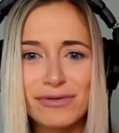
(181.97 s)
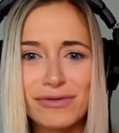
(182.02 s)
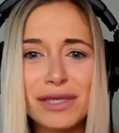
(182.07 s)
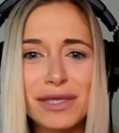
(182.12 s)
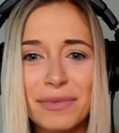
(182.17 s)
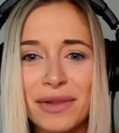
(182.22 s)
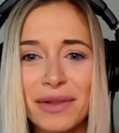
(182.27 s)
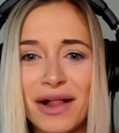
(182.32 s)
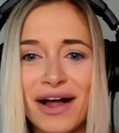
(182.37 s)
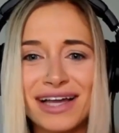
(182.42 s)
I was
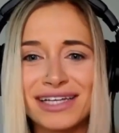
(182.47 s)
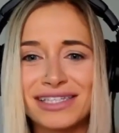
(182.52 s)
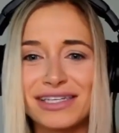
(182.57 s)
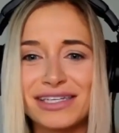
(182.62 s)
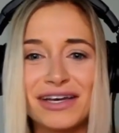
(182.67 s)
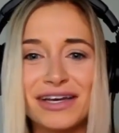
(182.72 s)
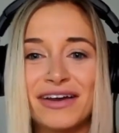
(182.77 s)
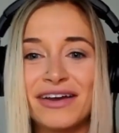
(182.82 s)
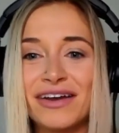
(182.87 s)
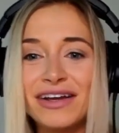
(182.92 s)
applying
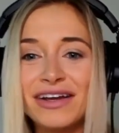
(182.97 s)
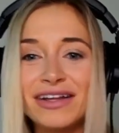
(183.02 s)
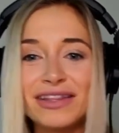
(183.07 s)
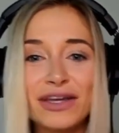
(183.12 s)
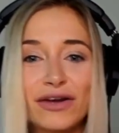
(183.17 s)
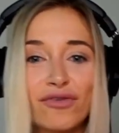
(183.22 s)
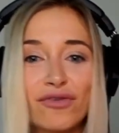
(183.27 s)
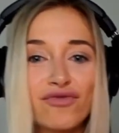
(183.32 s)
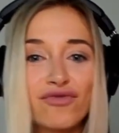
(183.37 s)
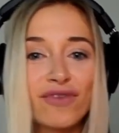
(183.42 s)
to
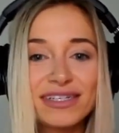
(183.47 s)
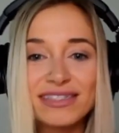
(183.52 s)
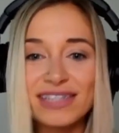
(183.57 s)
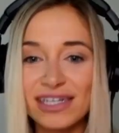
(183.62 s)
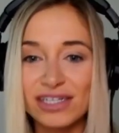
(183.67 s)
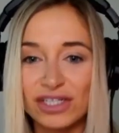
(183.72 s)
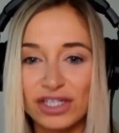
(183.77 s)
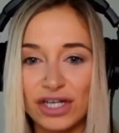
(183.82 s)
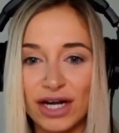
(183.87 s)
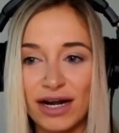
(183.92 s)
the
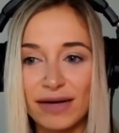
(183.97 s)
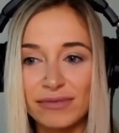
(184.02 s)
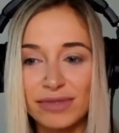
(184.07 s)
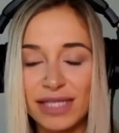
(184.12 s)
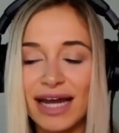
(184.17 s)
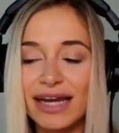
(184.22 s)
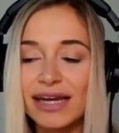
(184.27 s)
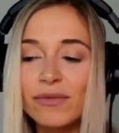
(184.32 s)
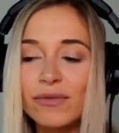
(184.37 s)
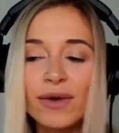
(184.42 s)
craziest jobs.
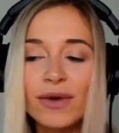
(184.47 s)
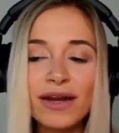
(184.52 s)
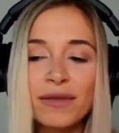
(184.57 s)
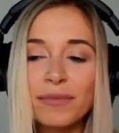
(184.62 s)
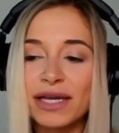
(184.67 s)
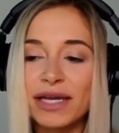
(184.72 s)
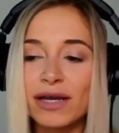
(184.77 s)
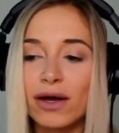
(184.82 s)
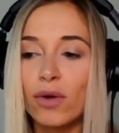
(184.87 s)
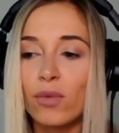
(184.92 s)
I didn't want to
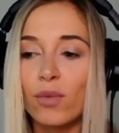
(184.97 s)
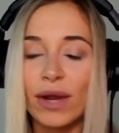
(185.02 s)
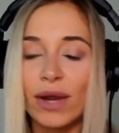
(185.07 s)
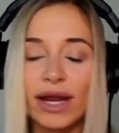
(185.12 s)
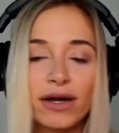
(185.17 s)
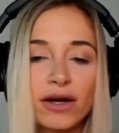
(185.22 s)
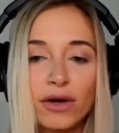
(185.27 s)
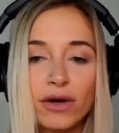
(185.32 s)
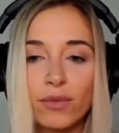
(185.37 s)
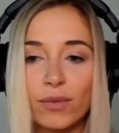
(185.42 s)
be a
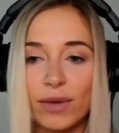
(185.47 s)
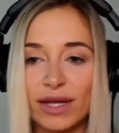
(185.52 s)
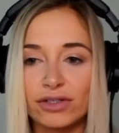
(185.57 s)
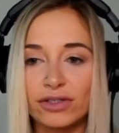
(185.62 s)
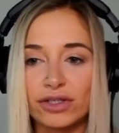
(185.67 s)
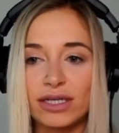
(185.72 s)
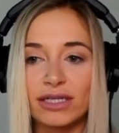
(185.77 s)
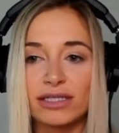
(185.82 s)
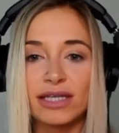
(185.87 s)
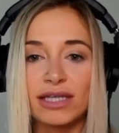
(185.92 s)
waiter,
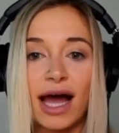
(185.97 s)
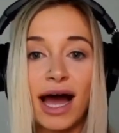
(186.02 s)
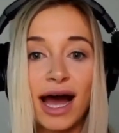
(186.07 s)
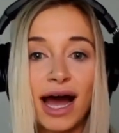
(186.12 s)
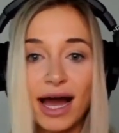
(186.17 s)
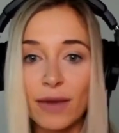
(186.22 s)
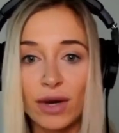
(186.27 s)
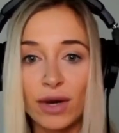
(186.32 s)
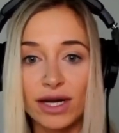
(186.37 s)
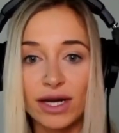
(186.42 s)
waitress.
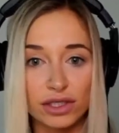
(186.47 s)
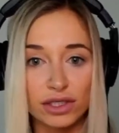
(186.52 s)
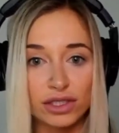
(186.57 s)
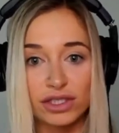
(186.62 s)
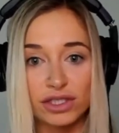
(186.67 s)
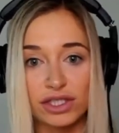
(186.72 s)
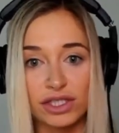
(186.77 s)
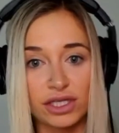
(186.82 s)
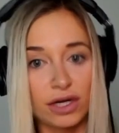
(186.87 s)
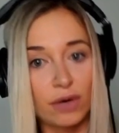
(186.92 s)
I wanted
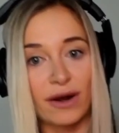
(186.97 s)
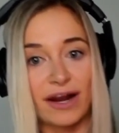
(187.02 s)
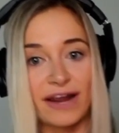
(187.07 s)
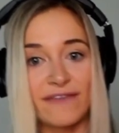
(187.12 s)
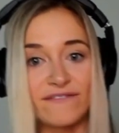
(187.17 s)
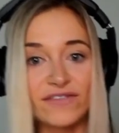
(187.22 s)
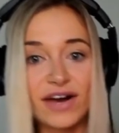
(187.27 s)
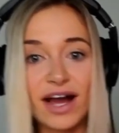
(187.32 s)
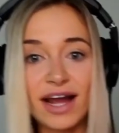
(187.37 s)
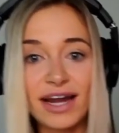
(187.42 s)
to still work
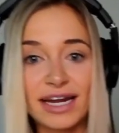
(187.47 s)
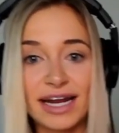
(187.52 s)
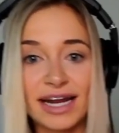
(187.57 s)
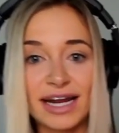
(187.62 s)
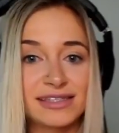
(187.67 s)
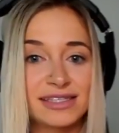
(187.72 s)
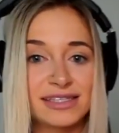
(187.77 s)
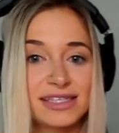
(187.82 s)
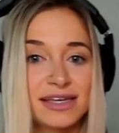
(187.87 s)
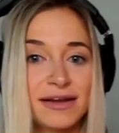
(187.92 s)
in
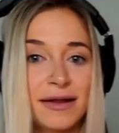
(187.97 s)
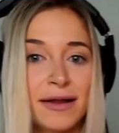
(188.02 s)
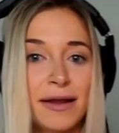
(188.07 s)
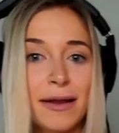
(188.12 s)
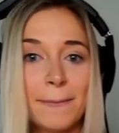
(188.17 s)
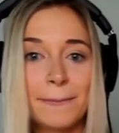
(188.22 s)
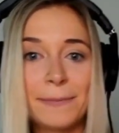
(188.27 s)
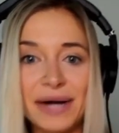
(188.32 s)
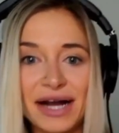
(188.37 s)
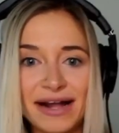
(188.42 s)
finance,
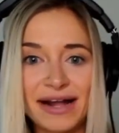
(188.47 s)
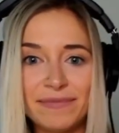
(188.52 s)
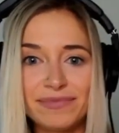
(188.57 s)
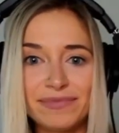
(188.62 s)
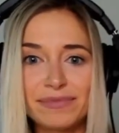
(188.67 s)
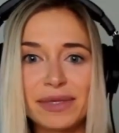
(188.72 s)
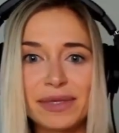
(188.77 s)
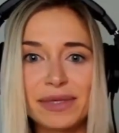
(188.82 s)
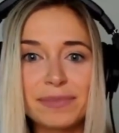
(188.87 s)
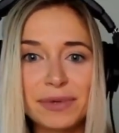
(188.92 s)
but
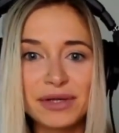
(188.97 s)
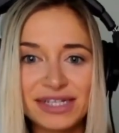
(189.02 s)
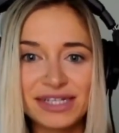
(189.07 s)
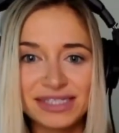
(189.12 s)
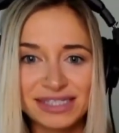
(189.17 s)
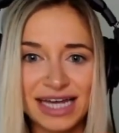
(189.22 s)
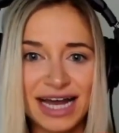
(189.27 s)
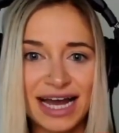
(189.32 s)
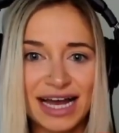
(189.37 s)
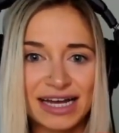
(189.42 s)
people
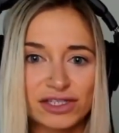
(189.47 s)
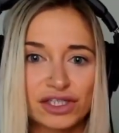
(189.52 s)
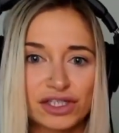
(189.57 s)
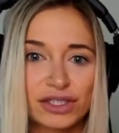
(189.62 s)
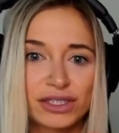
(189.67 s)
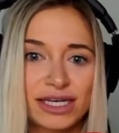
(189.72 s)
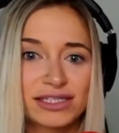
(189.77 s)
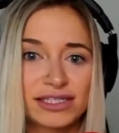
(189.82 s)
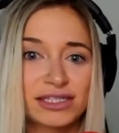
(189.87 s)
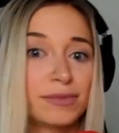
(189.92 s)
need to
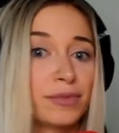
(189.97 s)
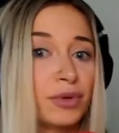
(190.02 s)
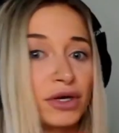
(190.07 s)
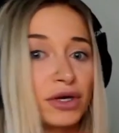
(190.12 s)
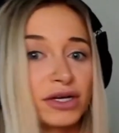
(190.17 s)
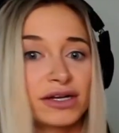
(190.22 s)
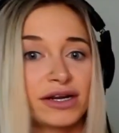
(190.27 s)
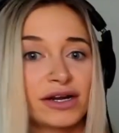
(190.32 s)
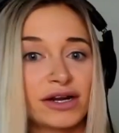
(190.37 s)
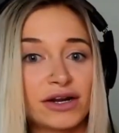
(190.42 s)
actually
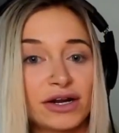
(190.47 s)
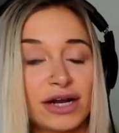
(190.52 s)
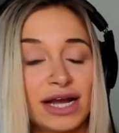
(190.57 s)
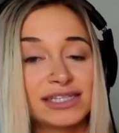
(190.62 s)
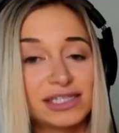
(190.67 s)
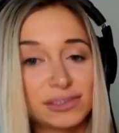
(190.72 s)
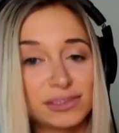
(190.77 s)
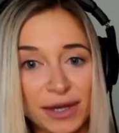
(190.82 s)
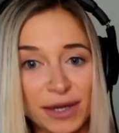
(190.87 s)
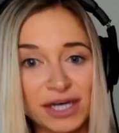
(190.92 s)
support you
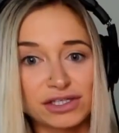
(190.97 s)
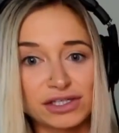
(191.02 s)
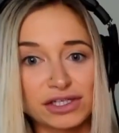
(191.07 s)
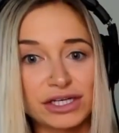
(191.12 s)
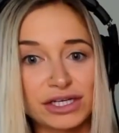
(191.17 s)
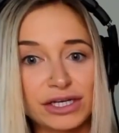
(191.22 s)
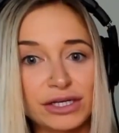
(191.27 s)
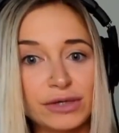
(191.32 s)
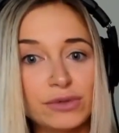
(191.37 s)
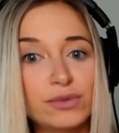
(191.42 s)
and sponsor
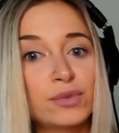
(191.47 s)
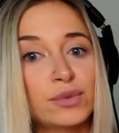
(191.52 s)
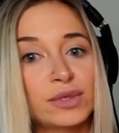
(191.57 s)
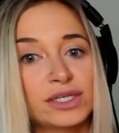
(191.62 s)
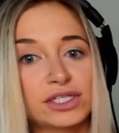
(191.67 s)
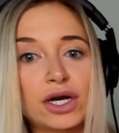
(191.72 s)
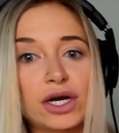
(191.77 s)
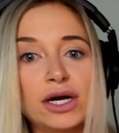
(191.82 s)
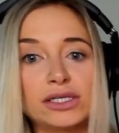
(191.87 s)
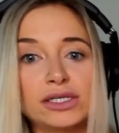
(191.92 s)
you,
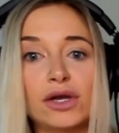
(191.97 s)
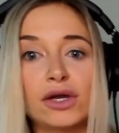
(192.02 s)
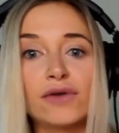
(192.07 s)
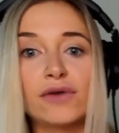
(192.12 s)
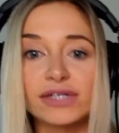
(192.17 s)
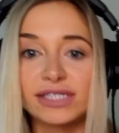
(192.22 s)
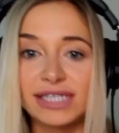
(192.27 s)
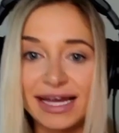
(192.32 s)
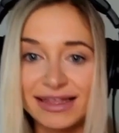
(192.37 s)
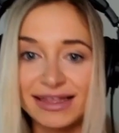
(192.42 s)
which costs
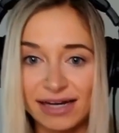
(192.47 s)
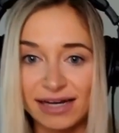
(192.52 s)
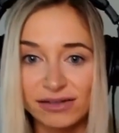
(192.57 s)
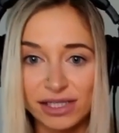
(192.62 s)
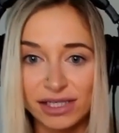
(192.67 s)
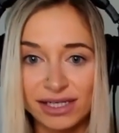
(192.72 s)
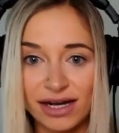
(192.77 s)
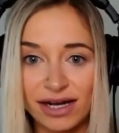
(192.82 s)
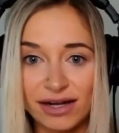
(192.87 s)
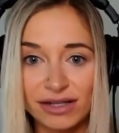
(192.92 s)
over
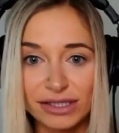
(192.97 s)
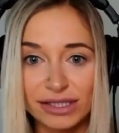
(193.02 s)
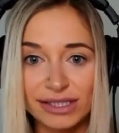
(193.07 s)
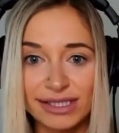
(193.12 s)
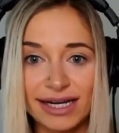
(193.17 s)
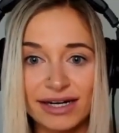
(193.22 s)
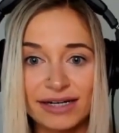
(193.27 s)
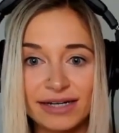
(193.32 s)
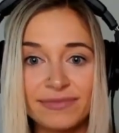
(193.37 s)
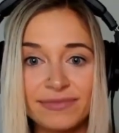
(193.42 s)
$10,000
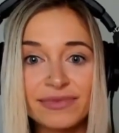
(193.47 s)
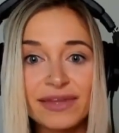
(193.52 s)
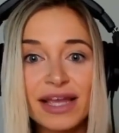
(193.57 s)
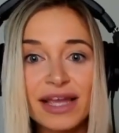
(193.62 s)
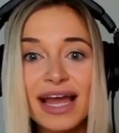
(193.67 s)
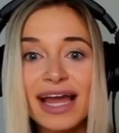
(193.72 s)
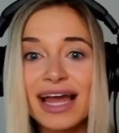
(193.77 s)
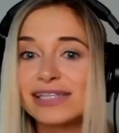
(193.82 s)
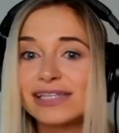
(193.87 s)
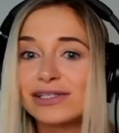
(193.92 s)
there.
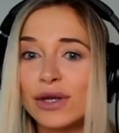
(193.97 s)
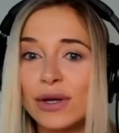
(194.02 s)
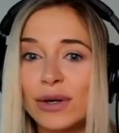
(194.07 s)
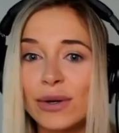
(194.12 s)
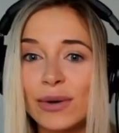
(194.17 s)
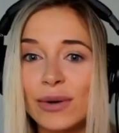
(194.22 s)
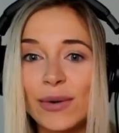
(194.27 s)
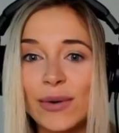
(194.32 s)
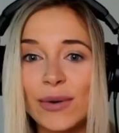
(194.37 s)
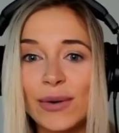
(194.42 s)
And
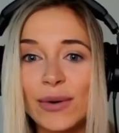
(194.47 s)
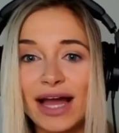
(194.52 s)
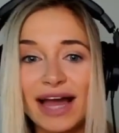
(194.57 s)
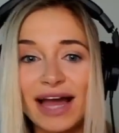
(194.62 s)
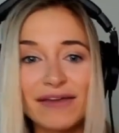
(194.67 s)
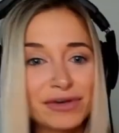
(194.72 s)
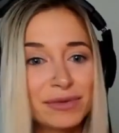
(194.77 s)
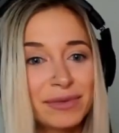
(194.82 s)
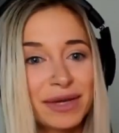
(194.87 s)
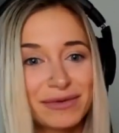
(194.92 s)
so
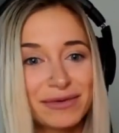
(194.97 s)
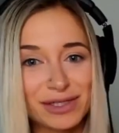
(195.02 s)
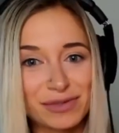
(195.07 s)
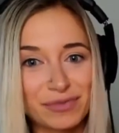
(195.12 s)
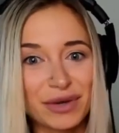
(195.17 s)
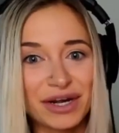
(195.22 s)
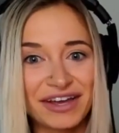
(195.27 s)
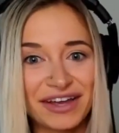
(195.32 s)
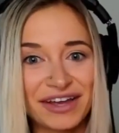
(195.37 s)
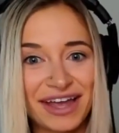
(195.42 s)
everybody was
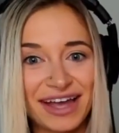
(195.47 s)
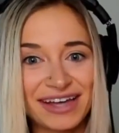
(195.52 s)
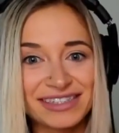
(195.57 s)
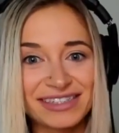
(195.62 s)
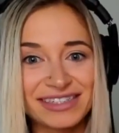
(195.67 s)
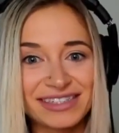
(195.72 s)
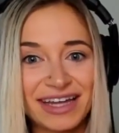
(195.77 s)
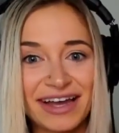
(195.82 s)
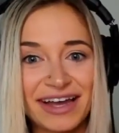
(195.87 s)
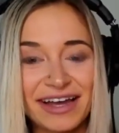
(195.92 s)
pretty
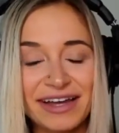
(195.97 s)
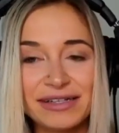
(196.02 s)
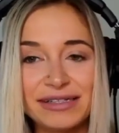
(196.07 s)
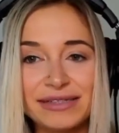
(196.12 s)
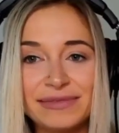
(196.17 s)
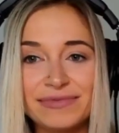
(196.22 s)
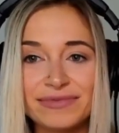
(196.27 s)
against it.